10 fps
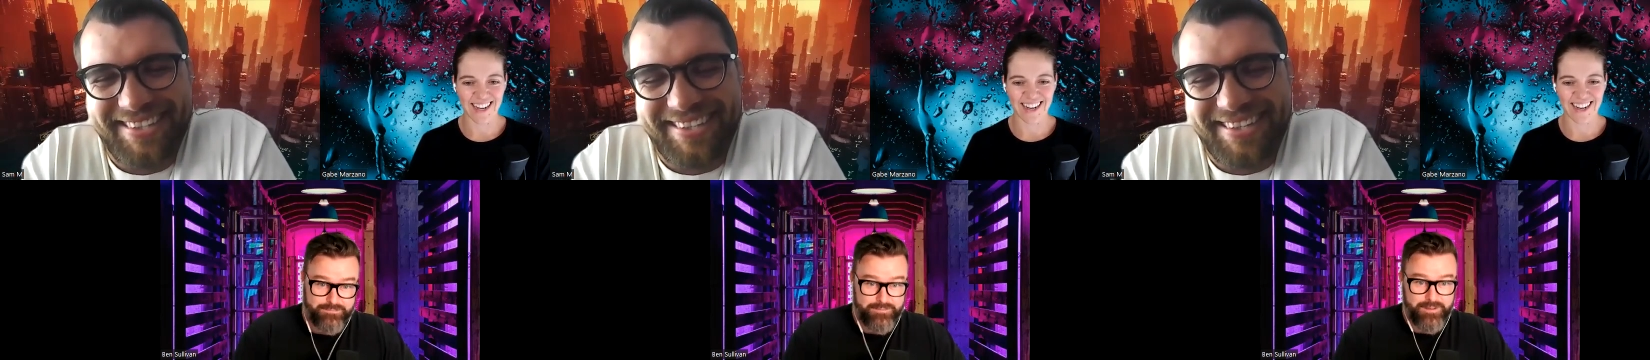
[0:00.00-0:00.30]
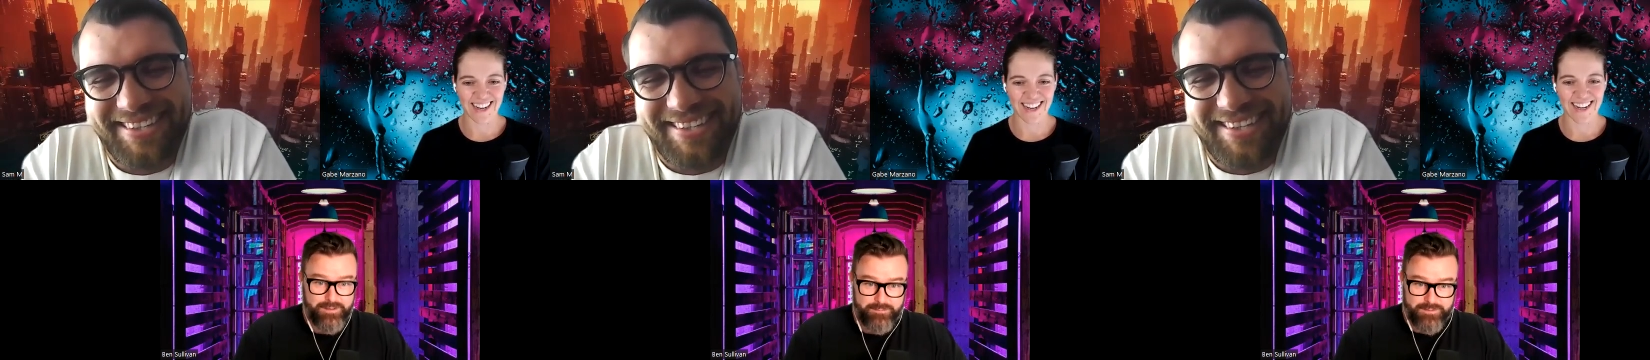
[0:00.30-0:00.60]
Speaker 1: to
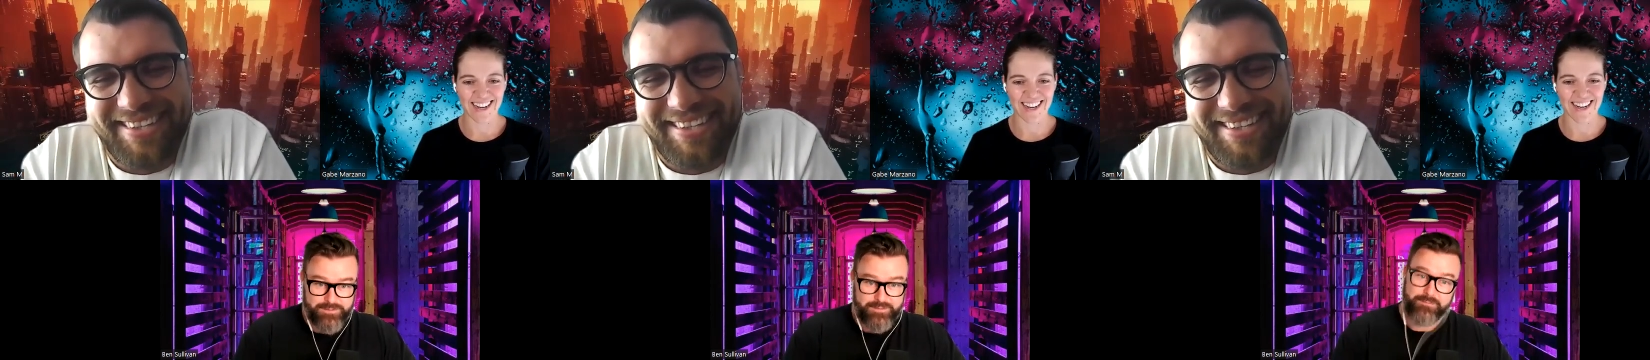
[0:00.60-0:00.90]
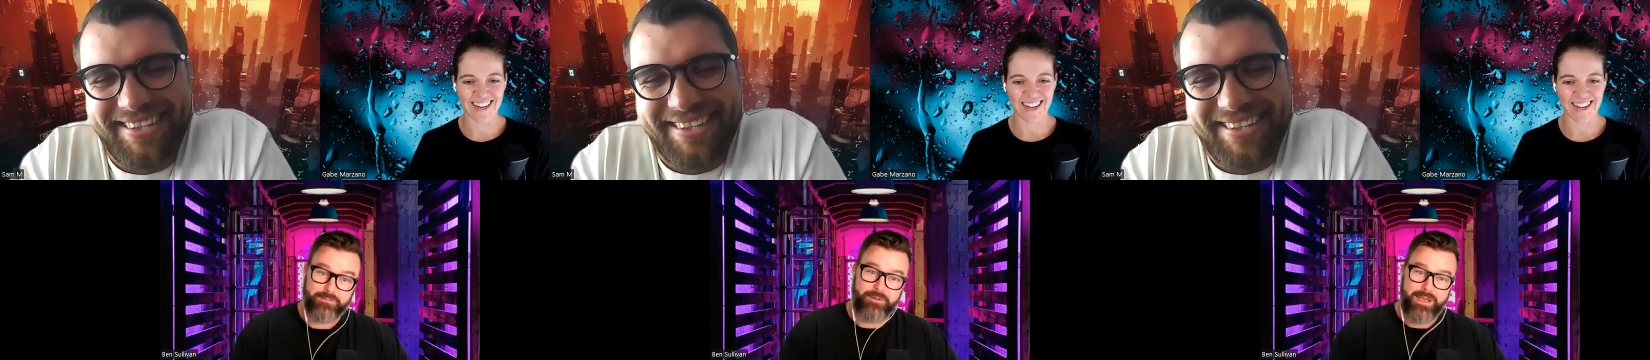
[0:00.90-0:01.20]
photocopy. I was like,
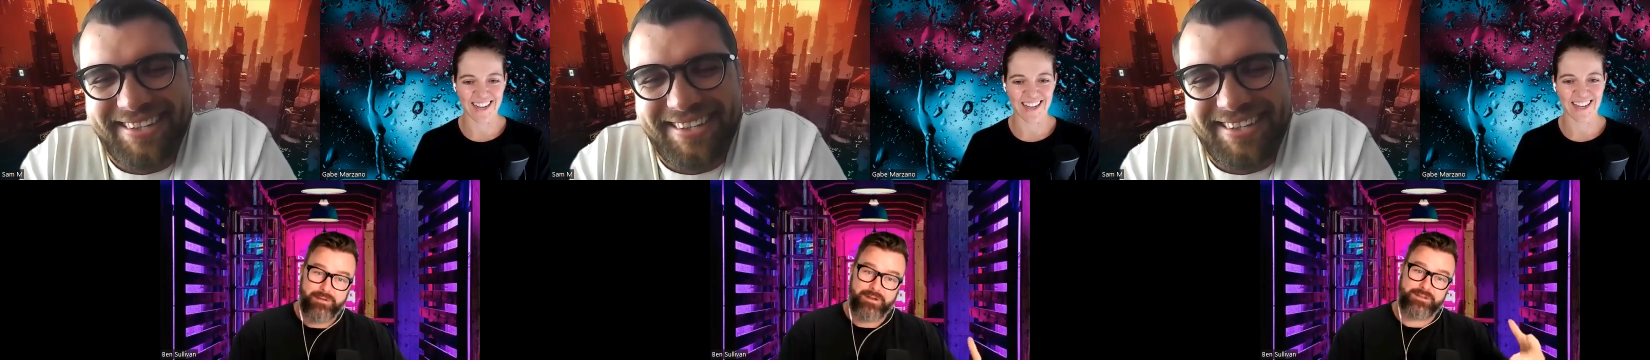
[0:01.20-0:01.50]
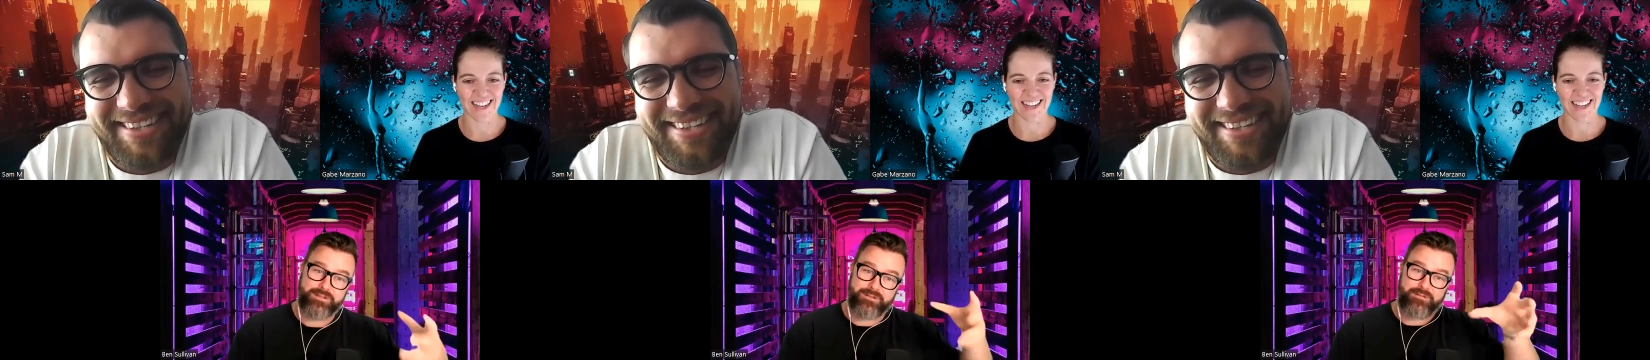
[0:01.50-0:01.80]
Well, how about I
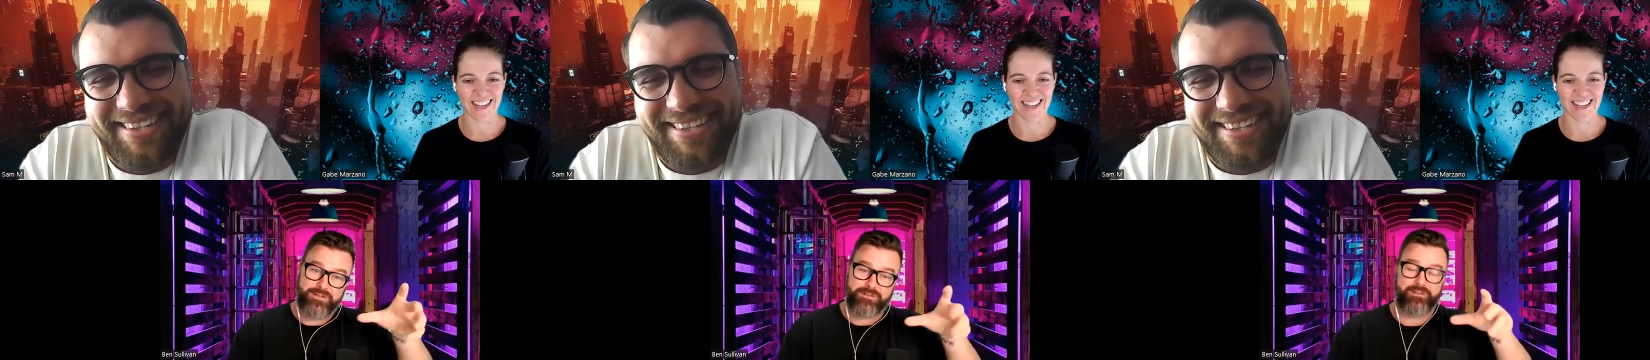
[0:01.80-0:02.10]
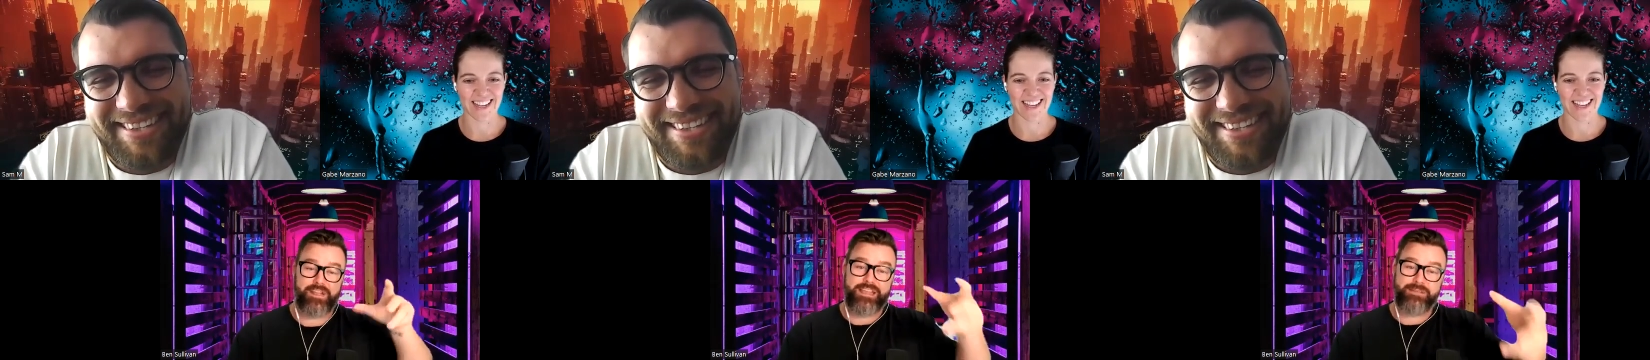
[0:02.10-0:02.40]
screenshot
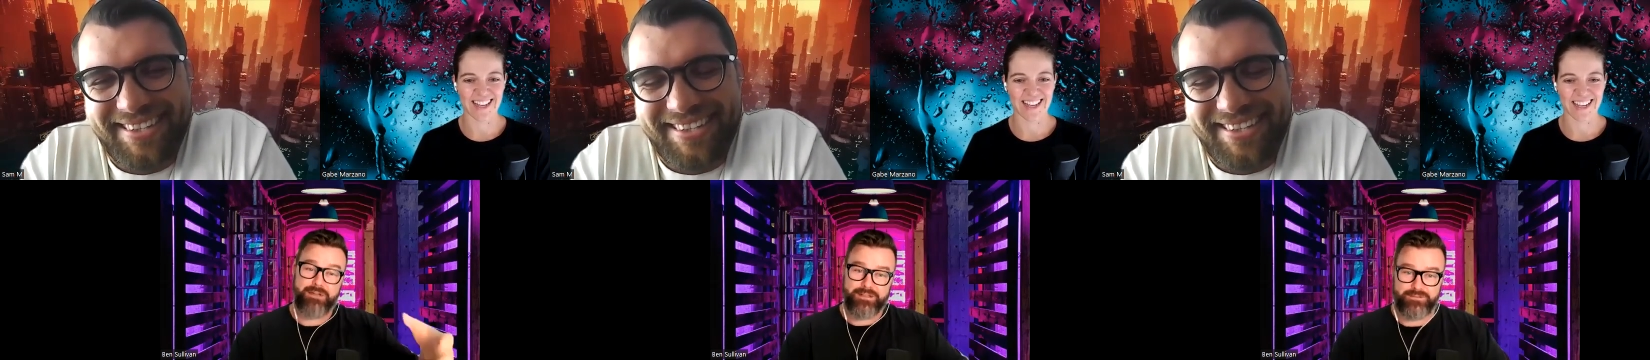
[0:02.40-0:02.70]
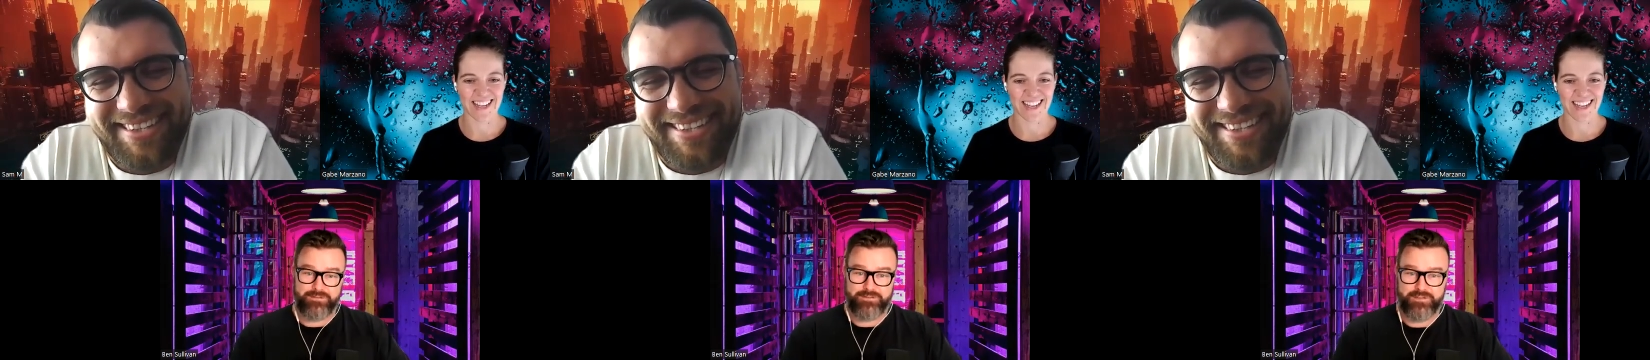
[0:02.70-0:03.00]
and email
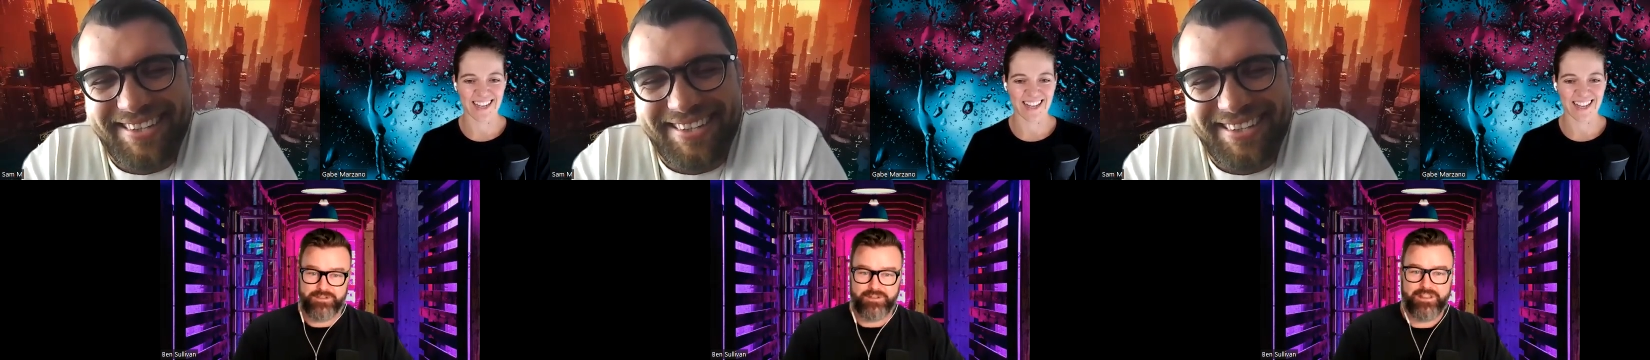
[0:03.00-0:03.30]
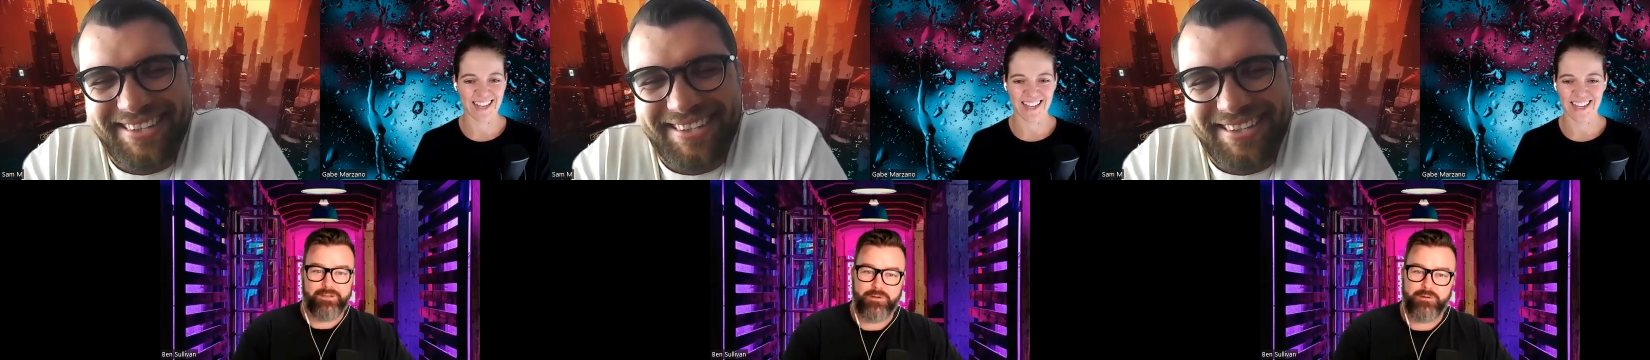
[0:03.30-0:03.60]
it to you? She goes, No,
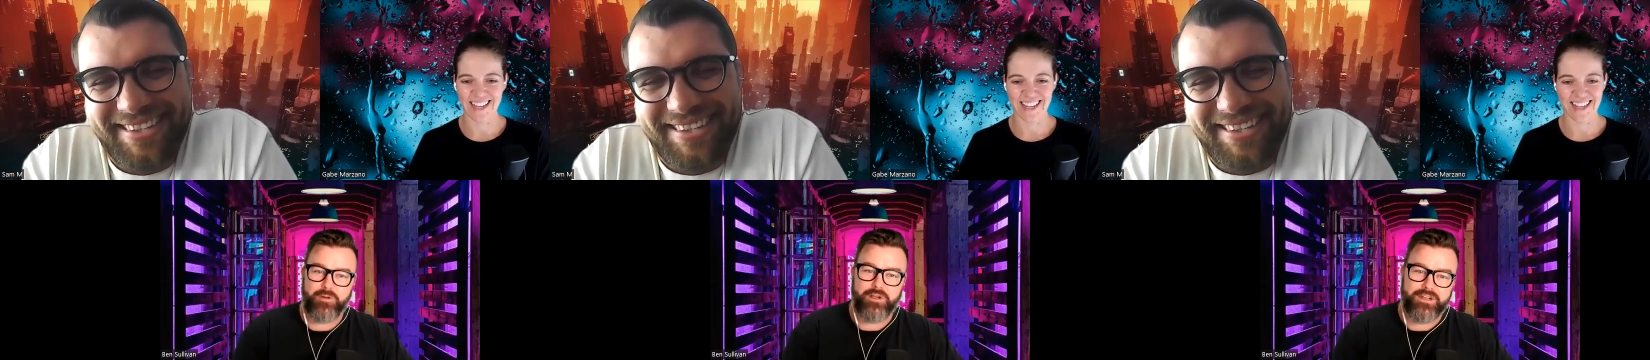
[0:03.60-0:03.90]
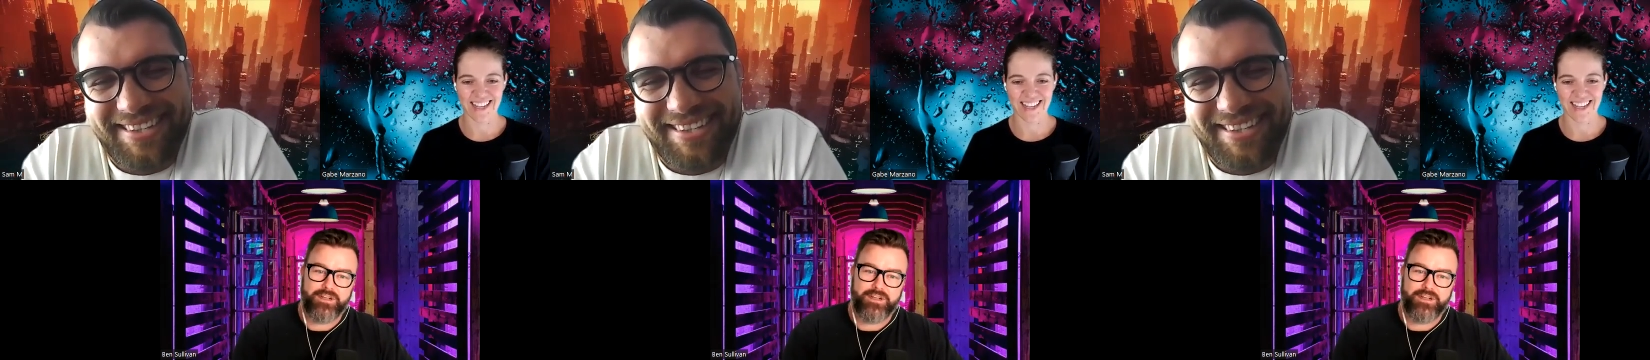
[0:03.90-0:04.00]
that won't work. I